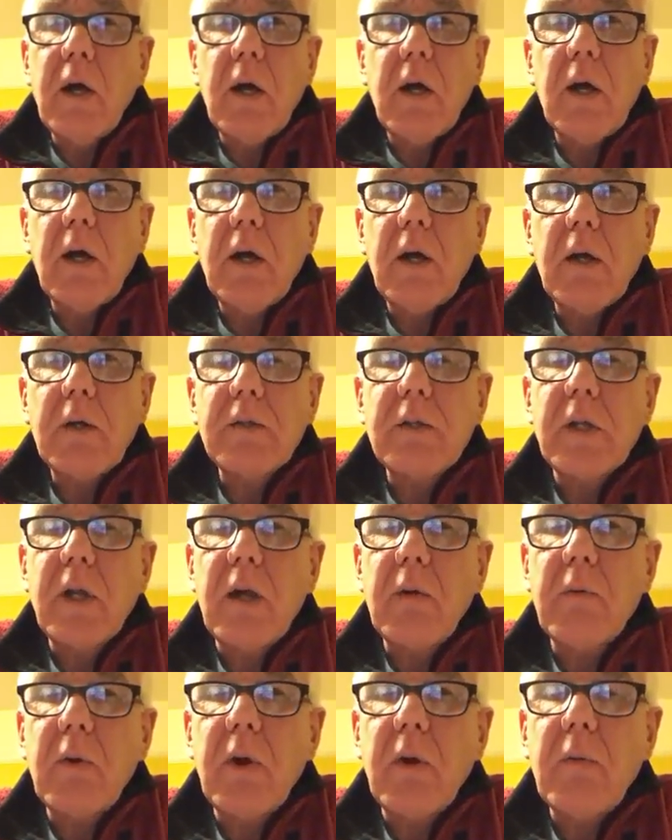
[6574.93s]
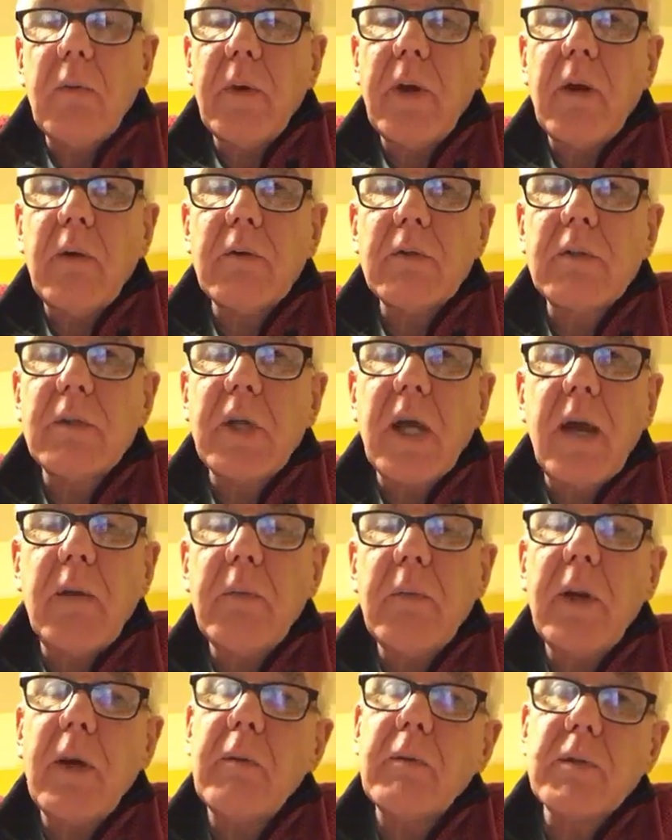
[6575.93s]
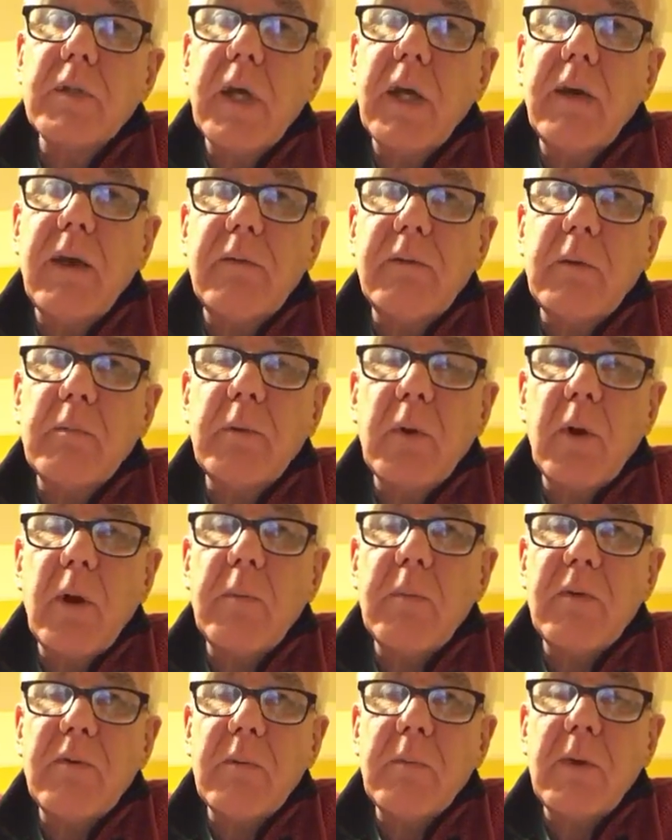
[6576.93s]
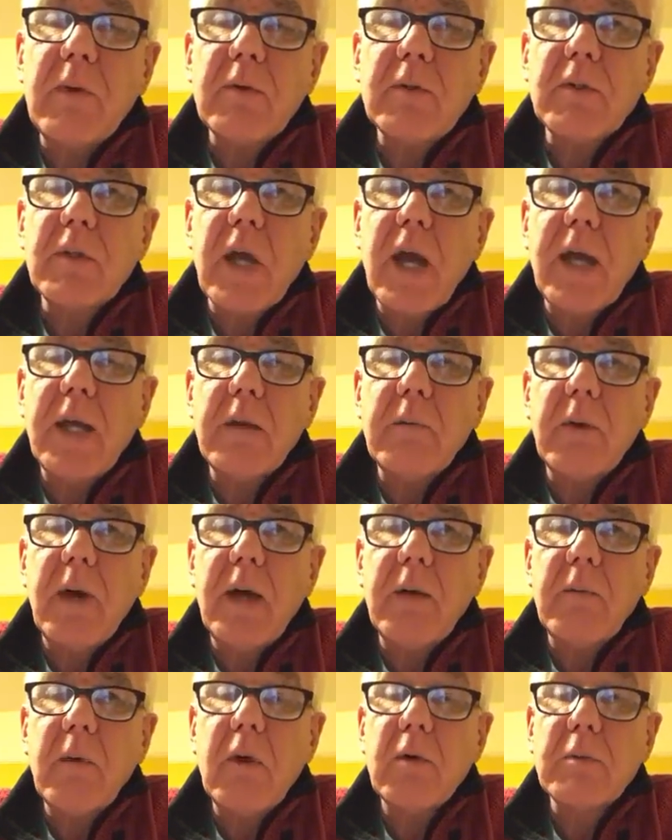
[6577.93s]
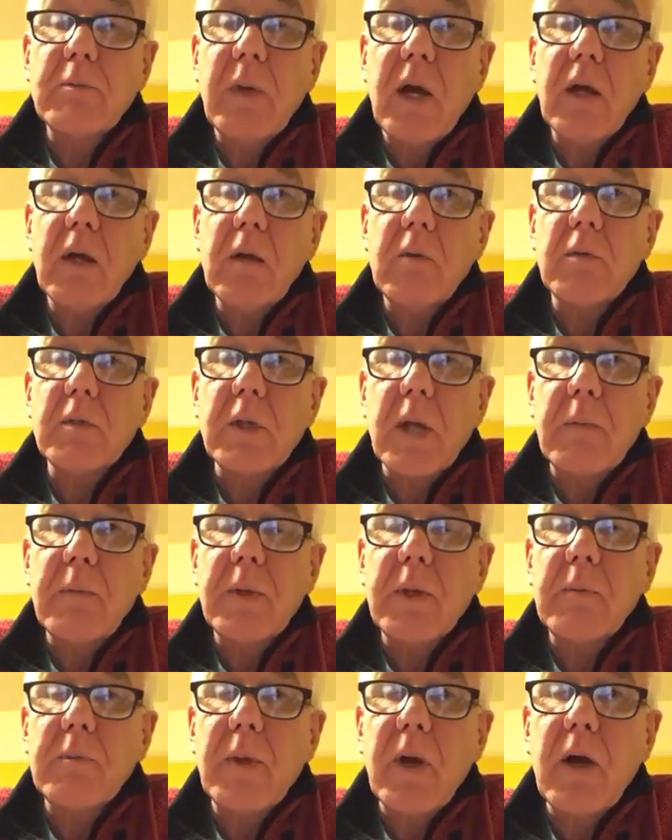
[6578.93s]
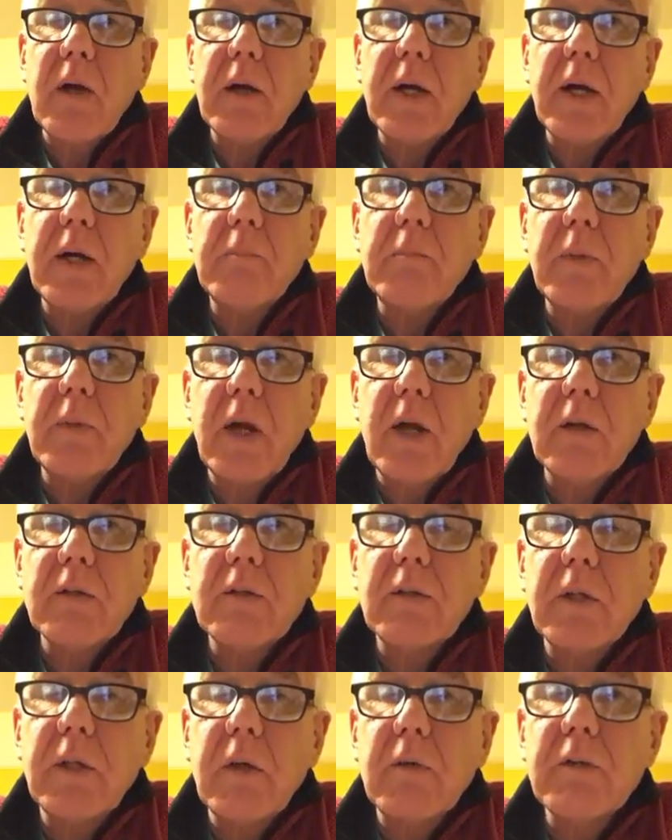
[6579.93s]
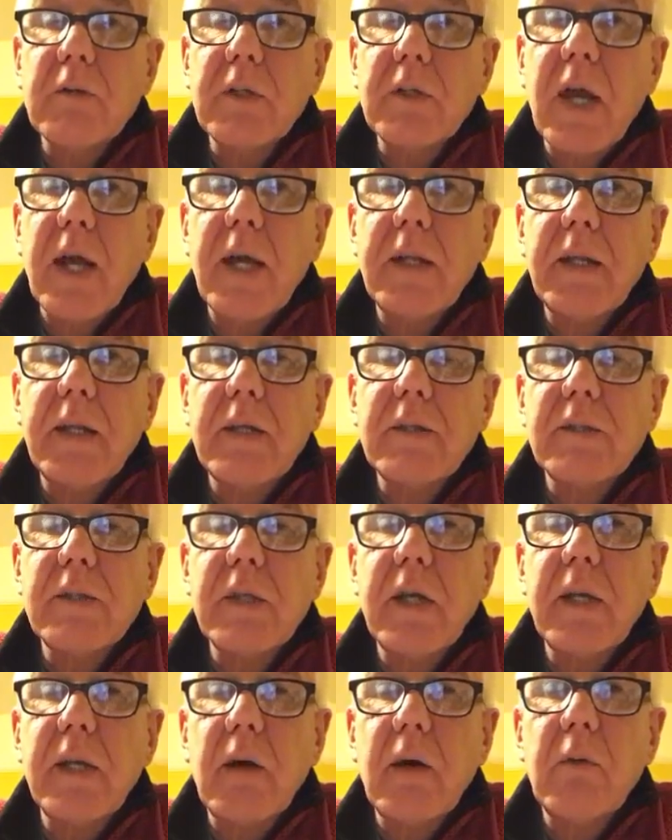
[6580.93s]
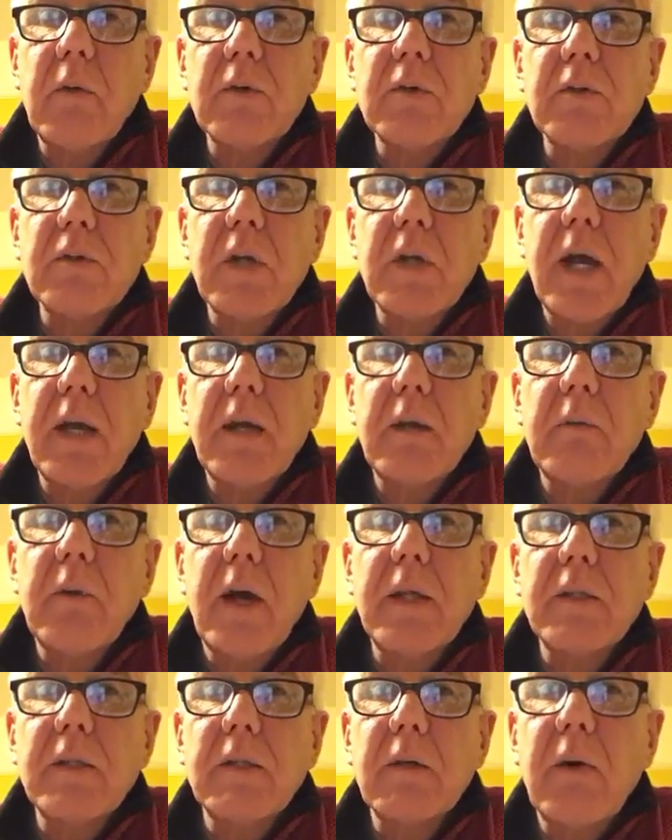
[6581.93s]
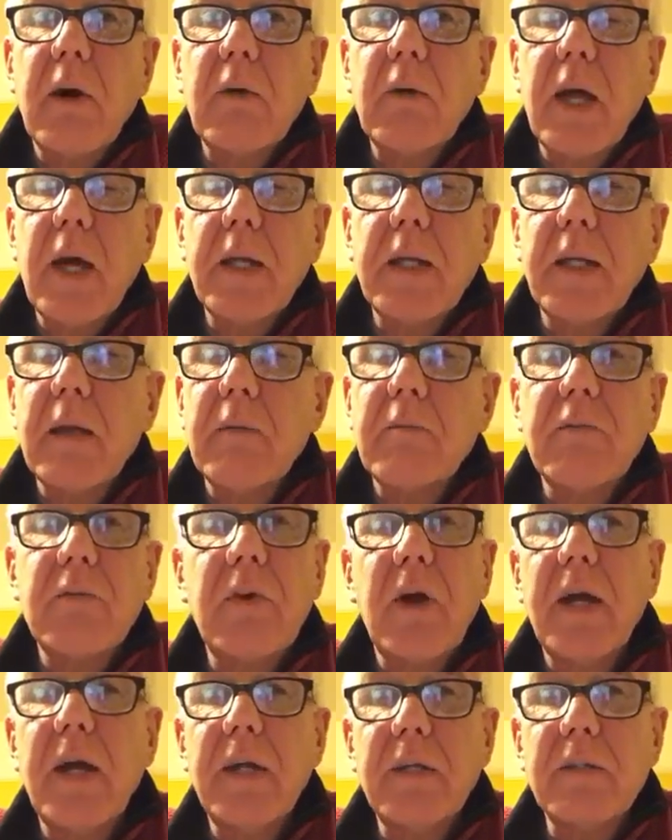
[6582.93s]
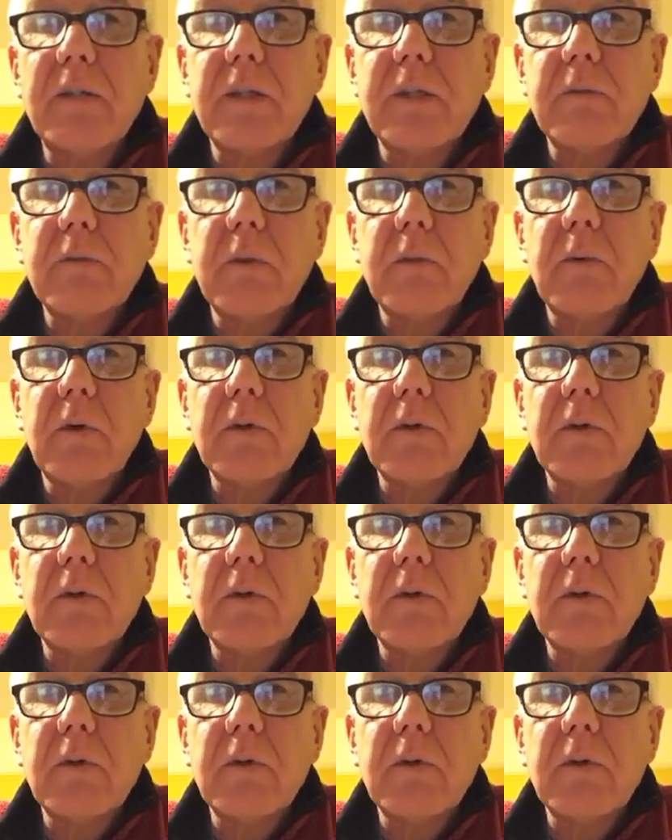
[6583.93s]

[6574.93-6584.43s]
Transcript: Do you know what? When I was there having a pint with him, I was chatting away whilst Bungle was up at the bar getting plastered. I was chatting there, chatting away to old lady M for ages.